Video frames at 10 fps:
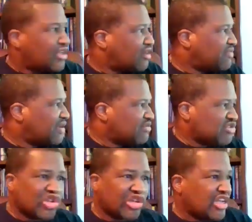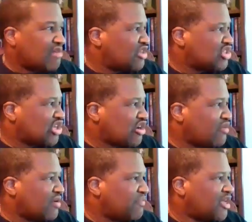I'm just looking at my
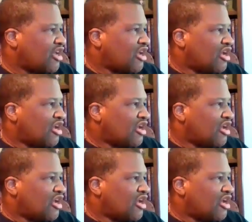CRM,